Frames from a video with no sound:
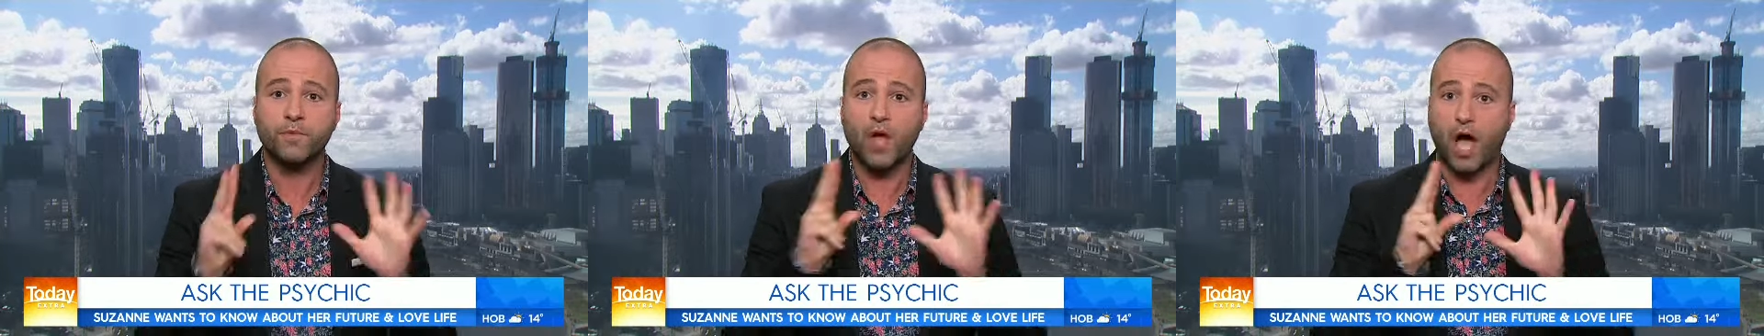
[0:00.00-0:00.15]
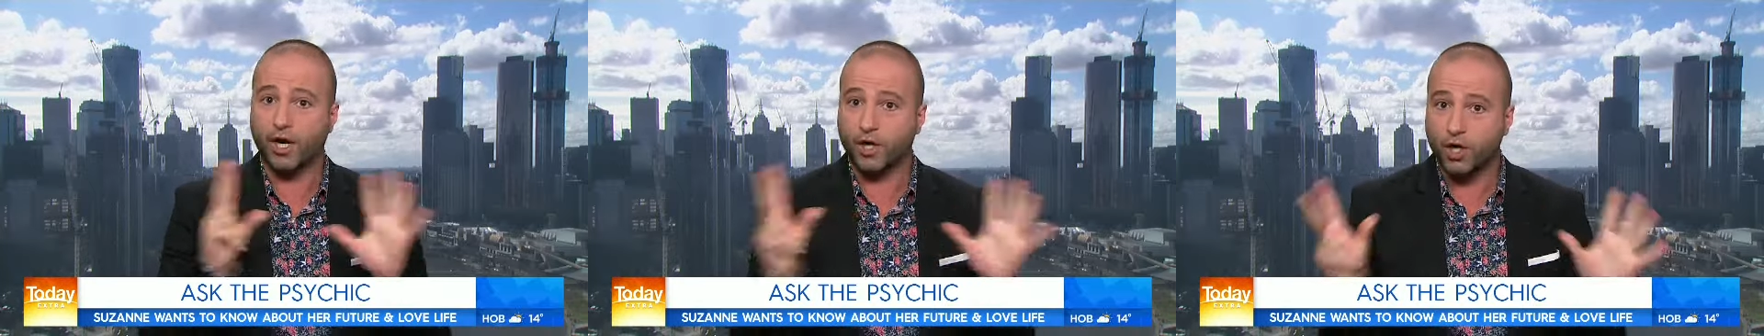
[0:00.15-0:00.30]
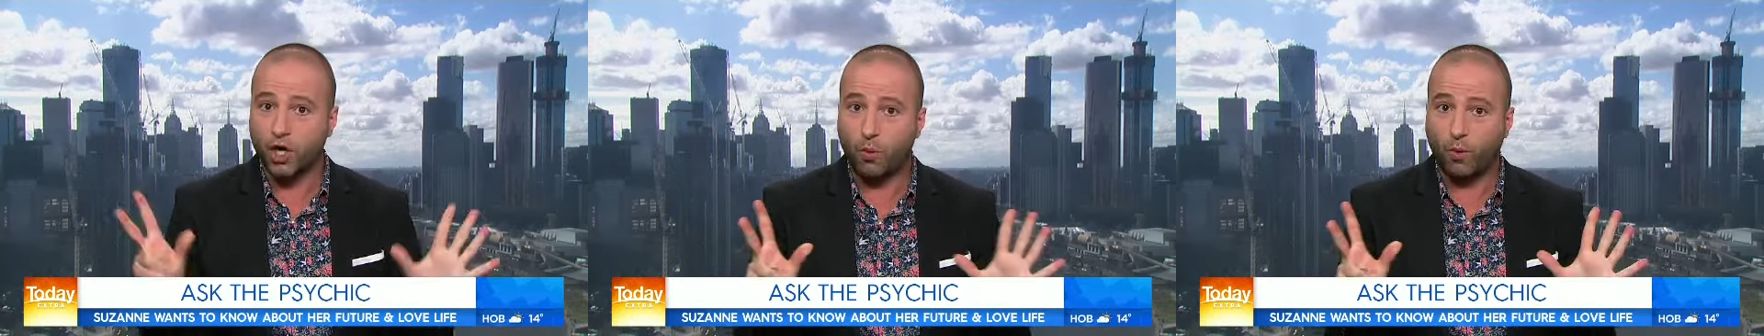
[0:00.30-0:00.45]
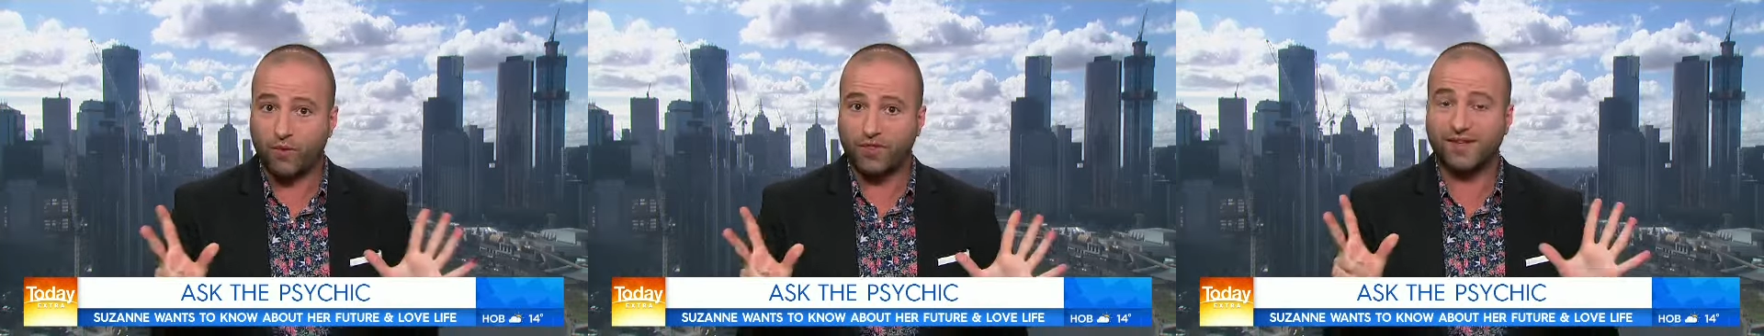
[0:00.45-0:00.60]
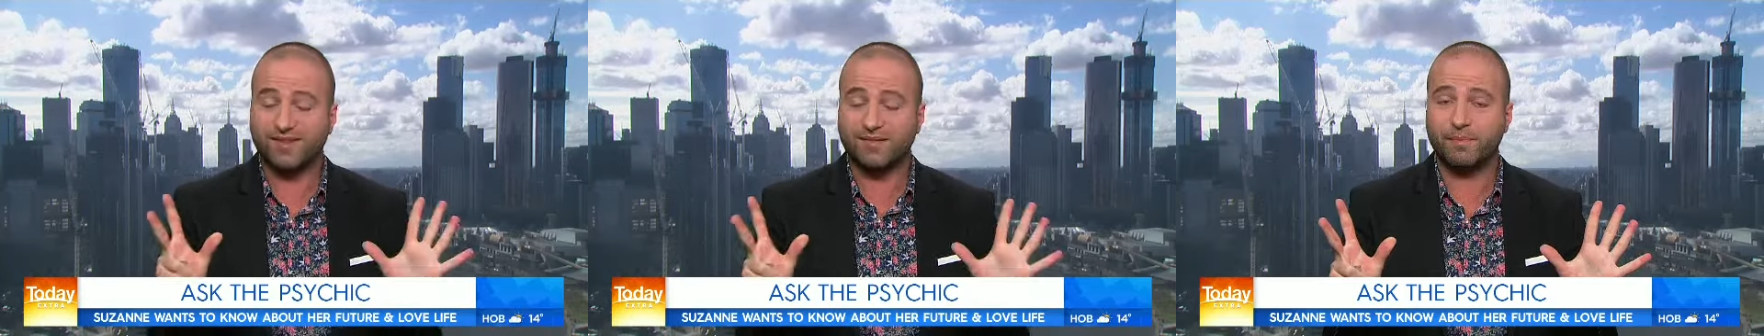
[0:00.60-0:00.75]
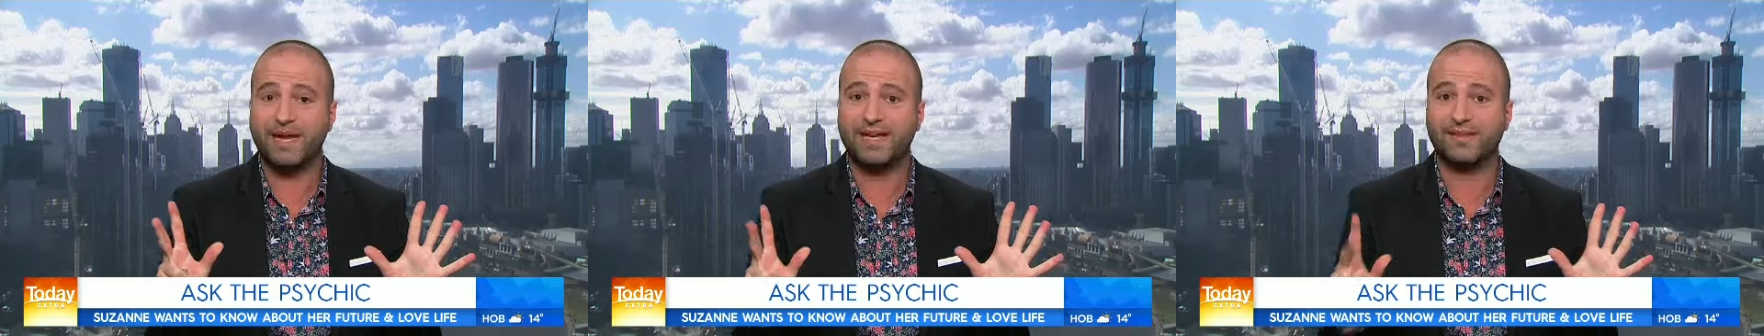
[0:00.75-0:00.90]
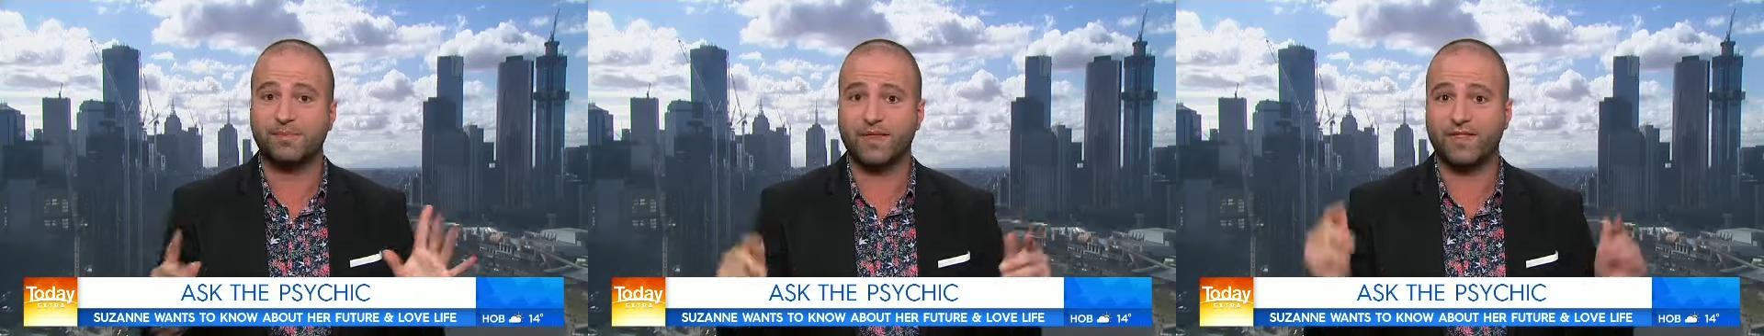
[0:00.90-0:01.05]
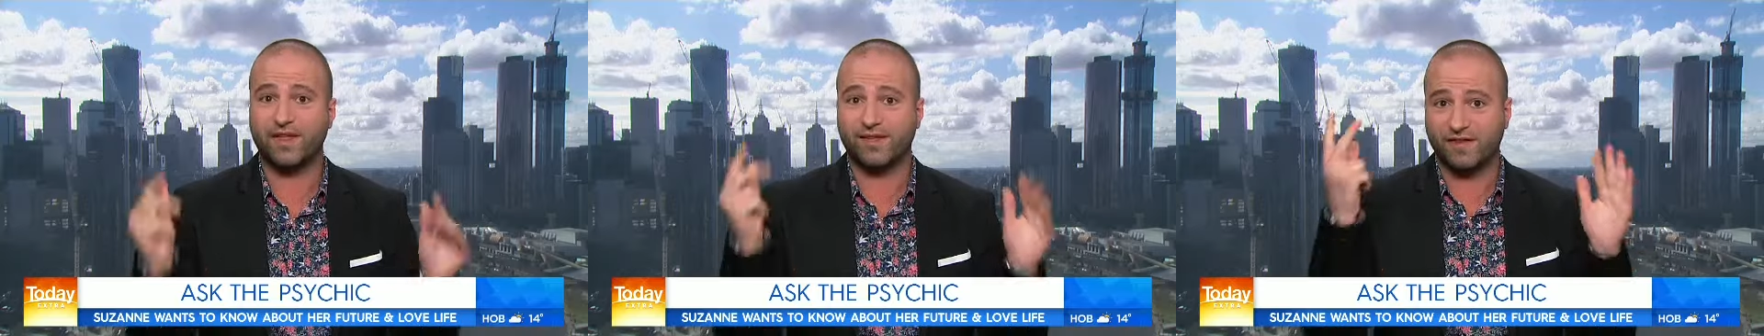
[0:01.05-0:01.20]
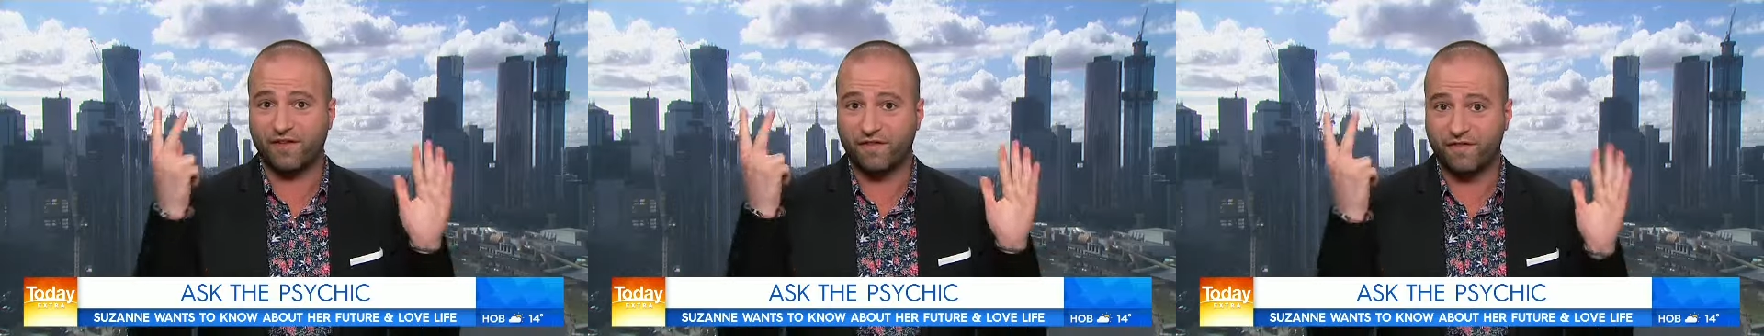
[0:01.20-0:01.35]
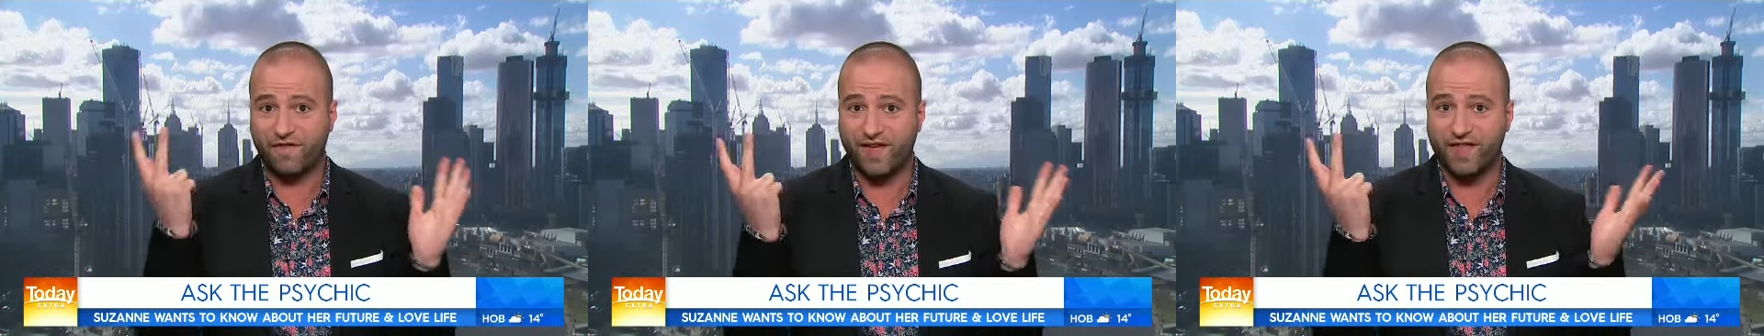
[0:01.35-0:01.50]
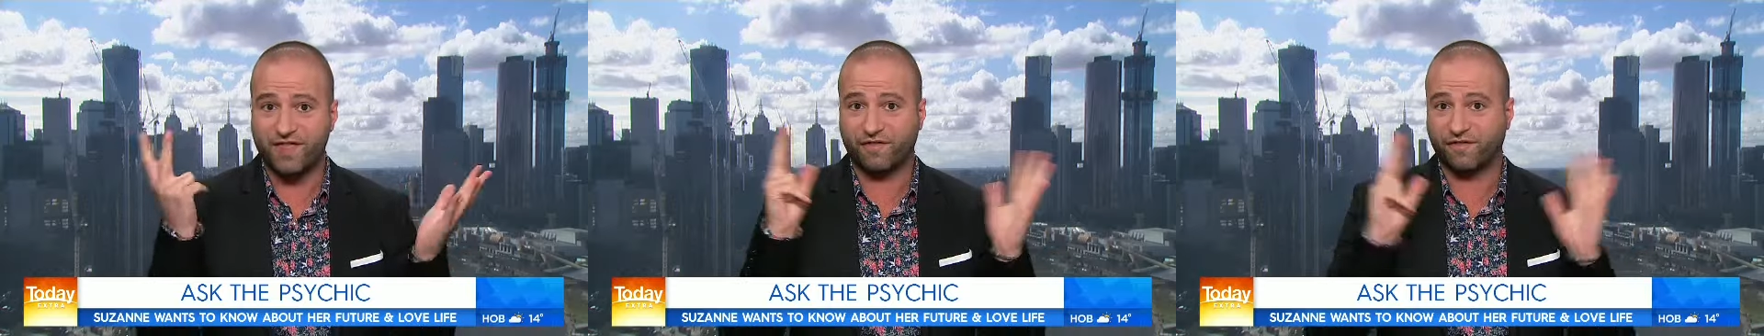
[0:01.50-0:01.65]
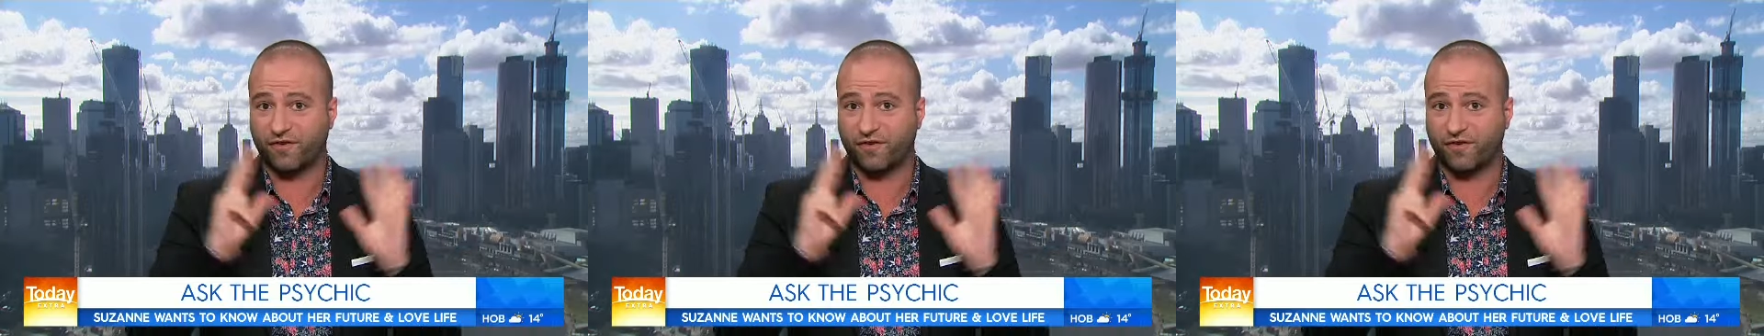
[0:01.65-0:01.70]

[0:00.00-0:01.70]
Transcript: I don't know what this means, but there's a feather